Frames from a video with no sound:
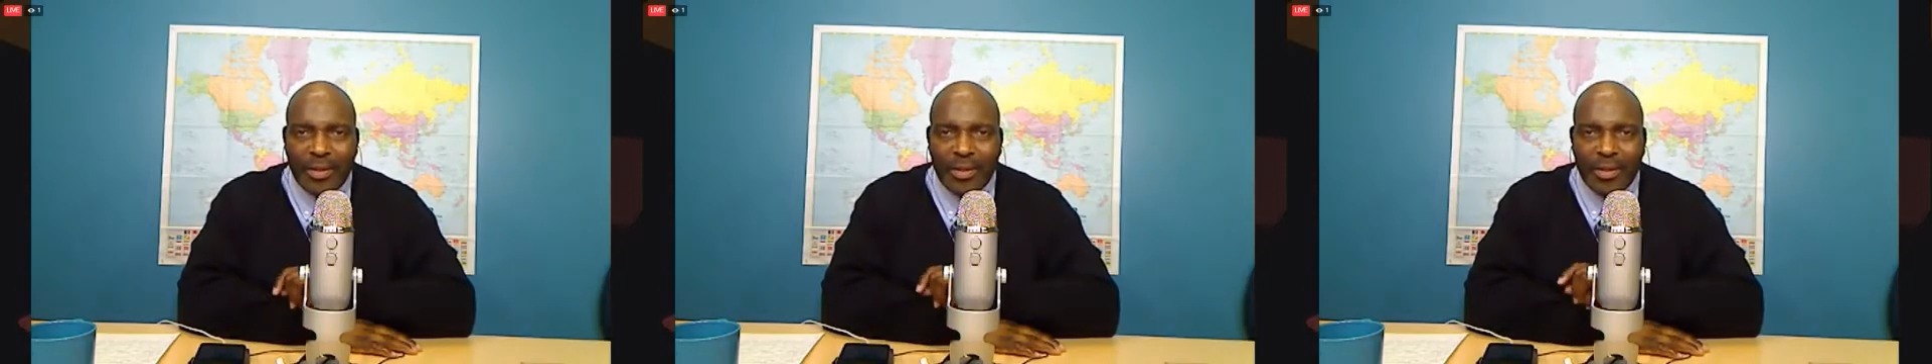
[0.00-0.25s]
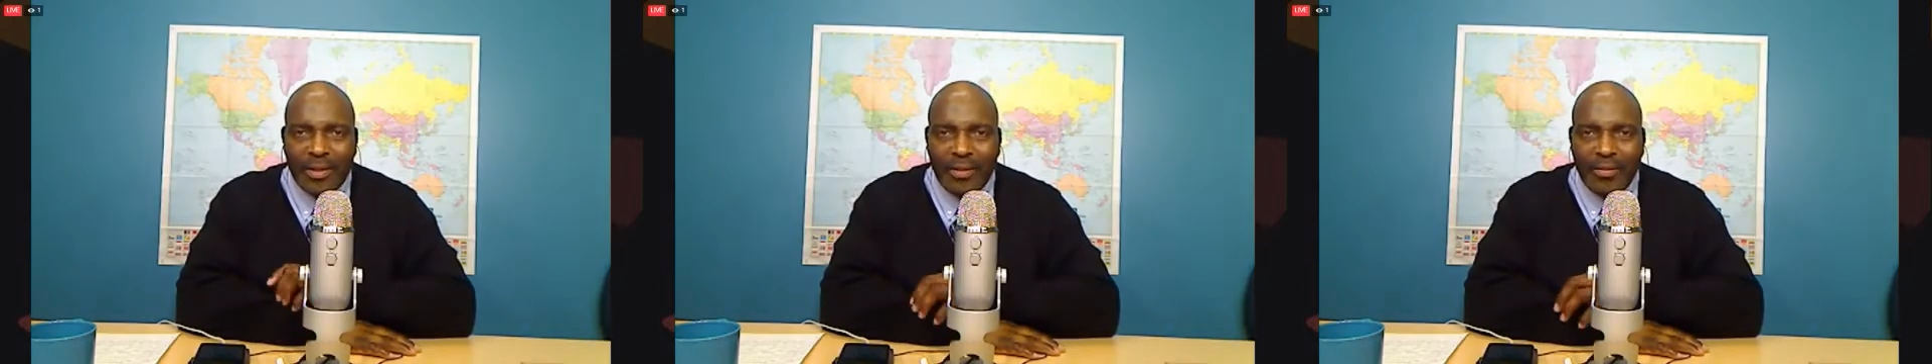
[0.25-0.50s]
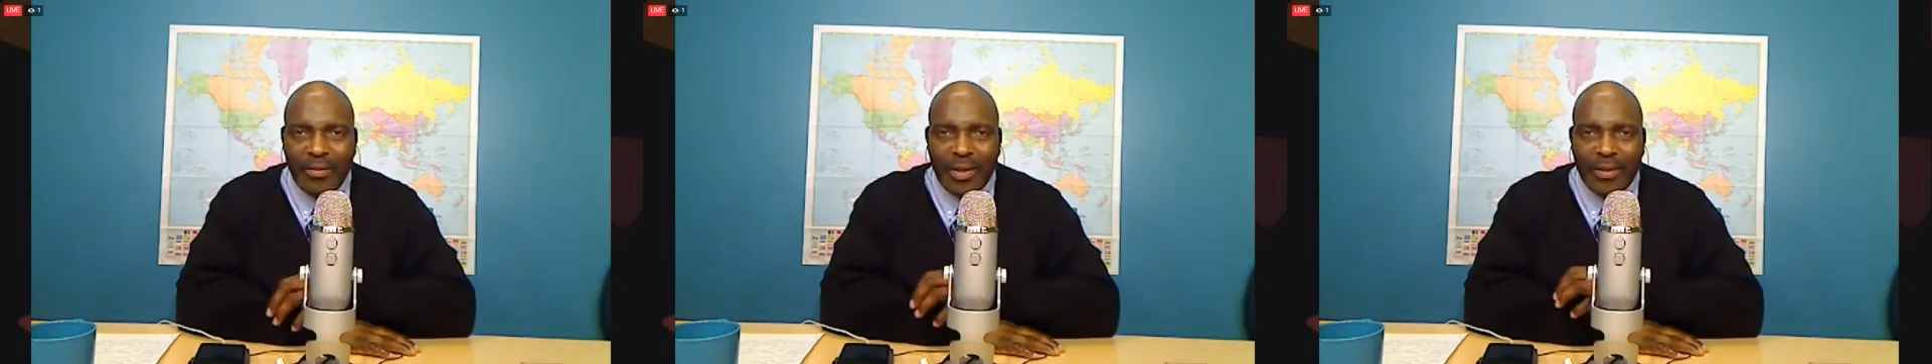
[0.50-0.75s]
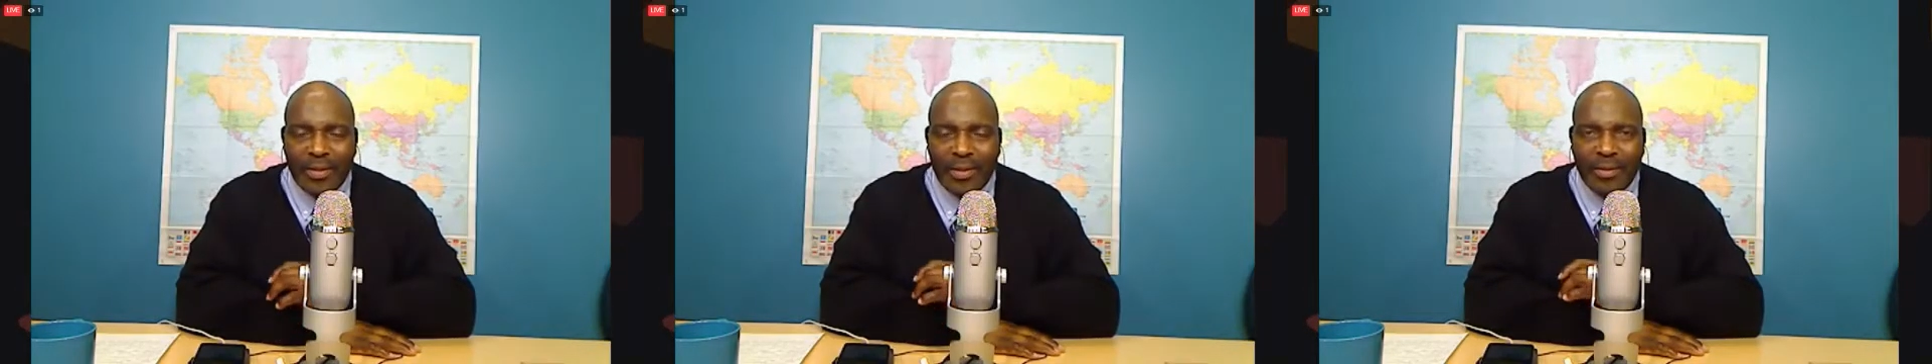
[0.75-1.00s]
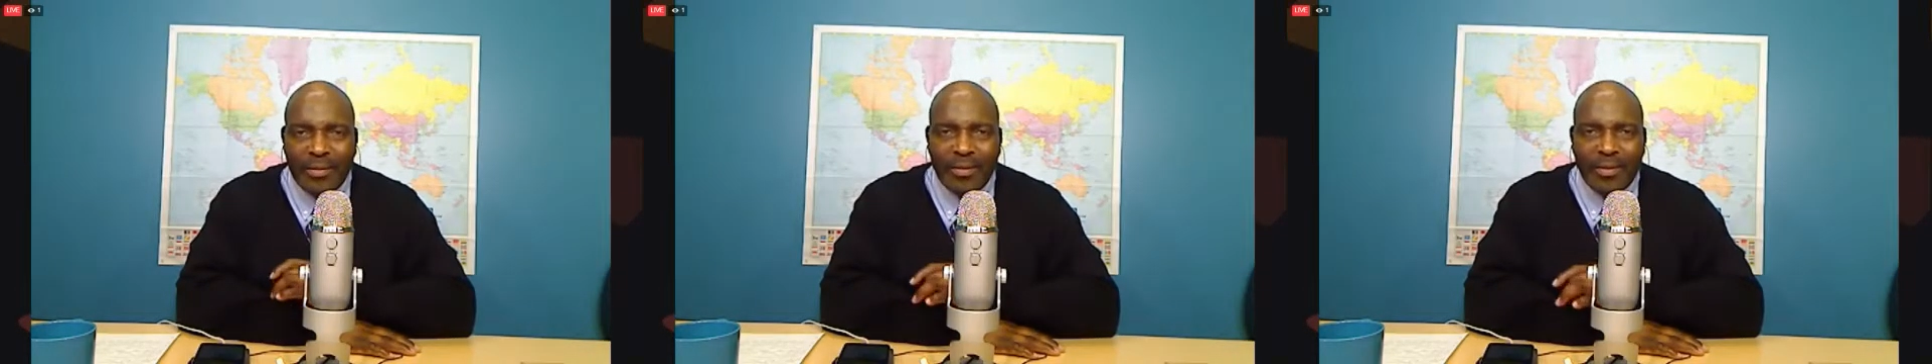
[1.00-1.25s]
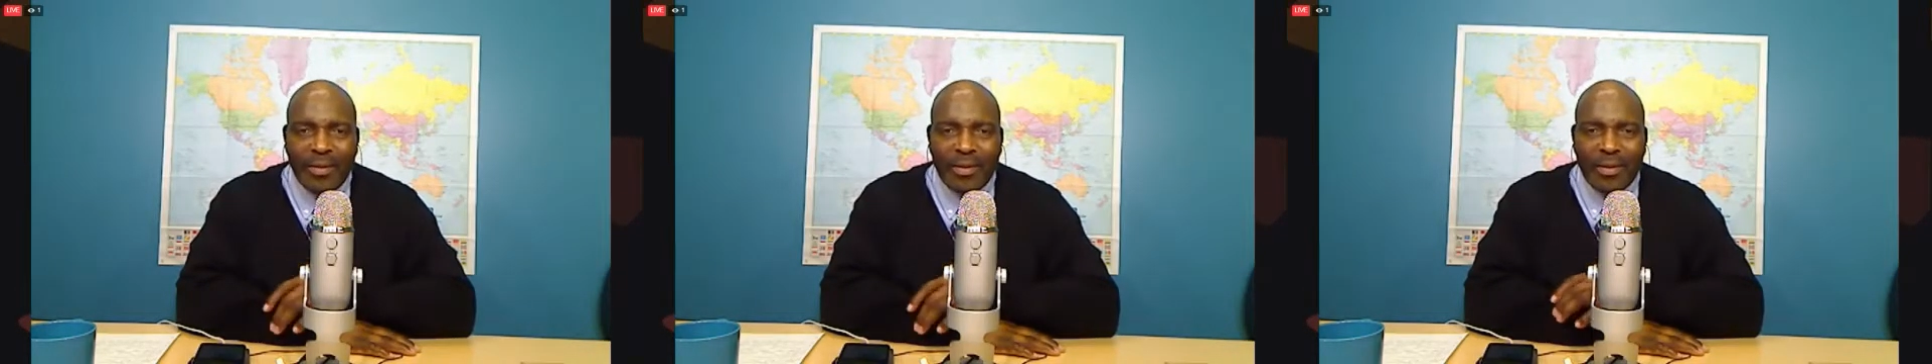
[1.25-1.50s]

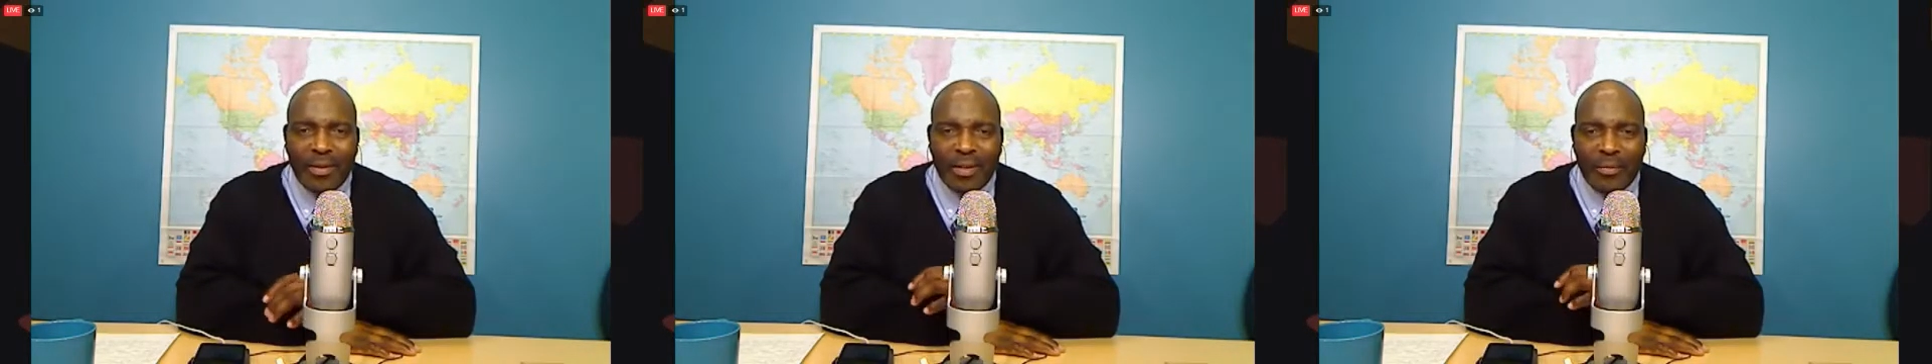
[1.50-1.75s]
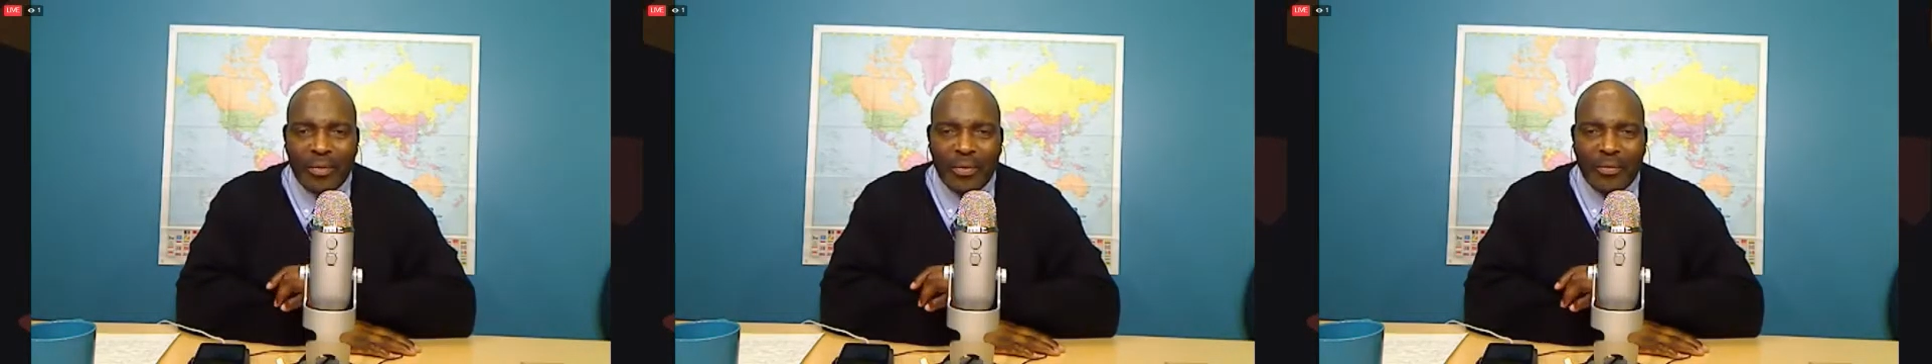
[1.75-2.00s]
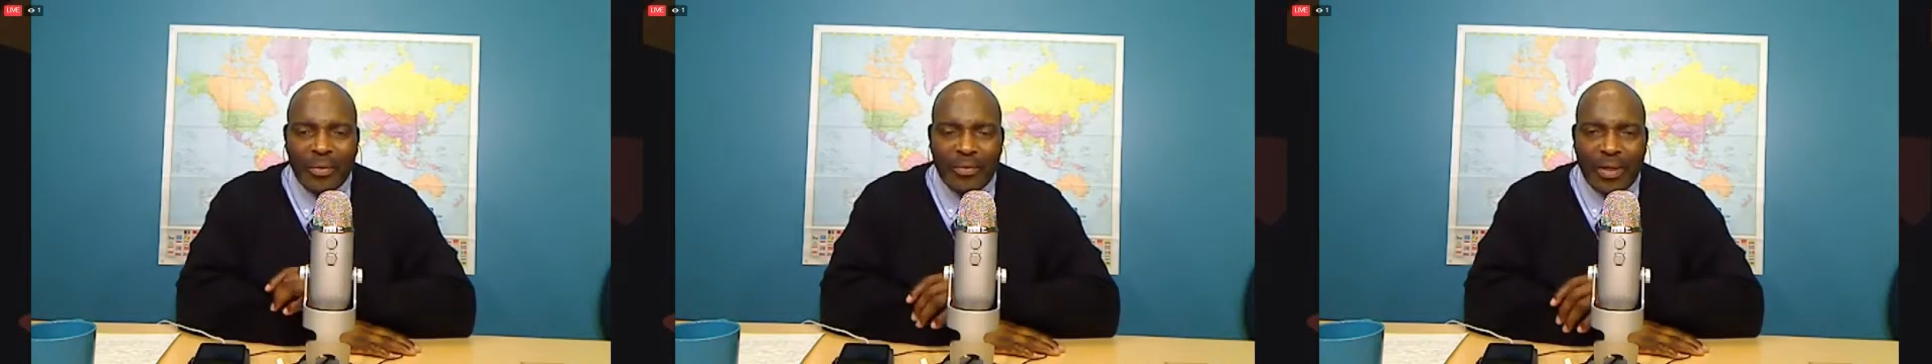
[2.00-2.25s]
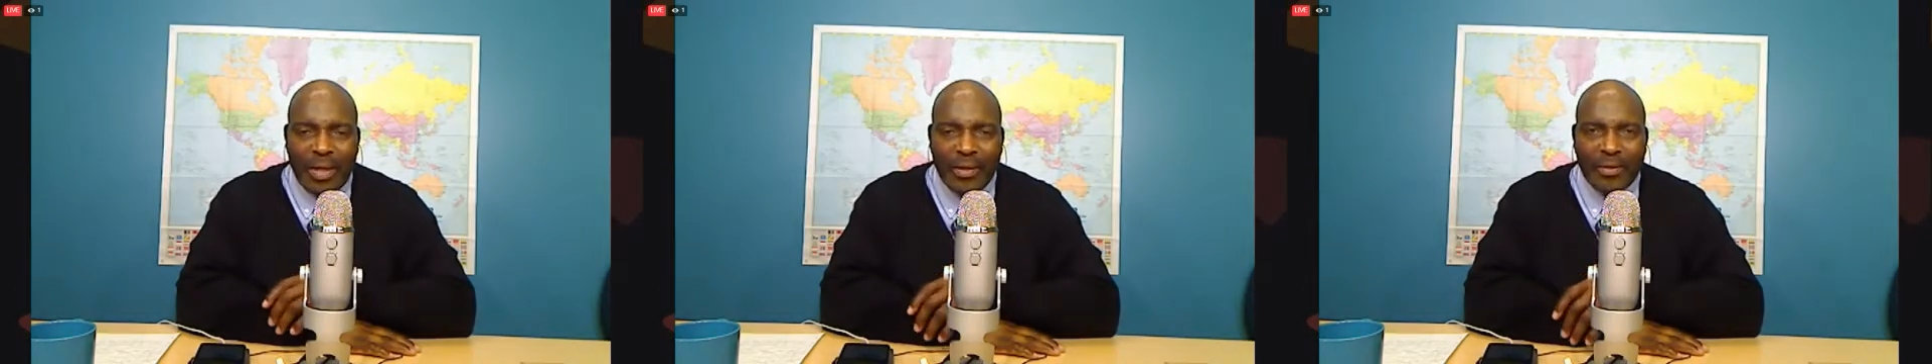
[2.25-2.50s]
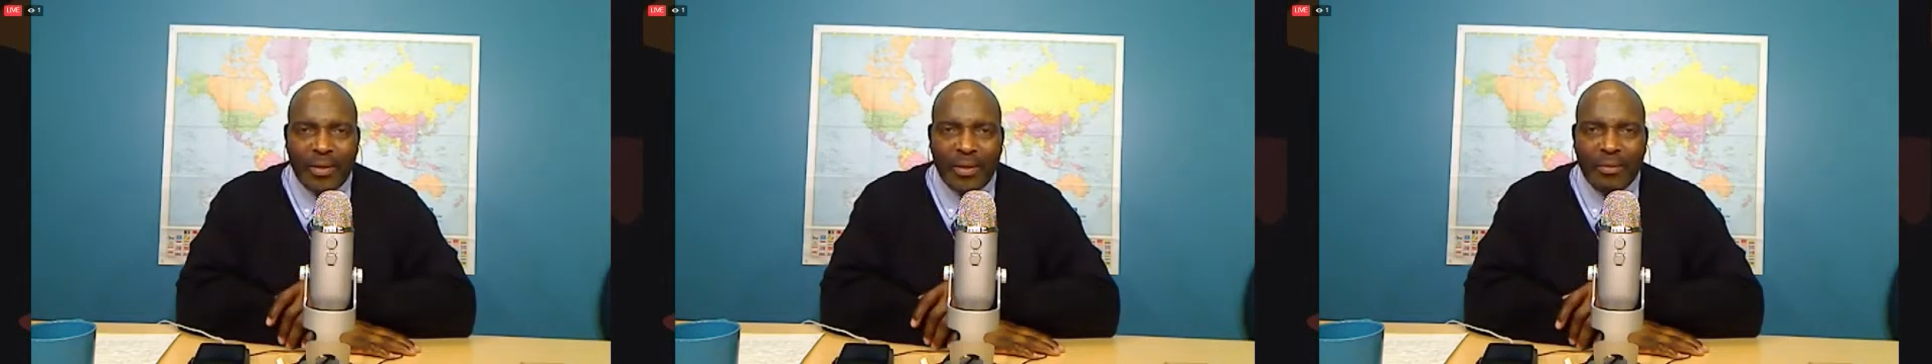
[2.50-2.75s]
We've got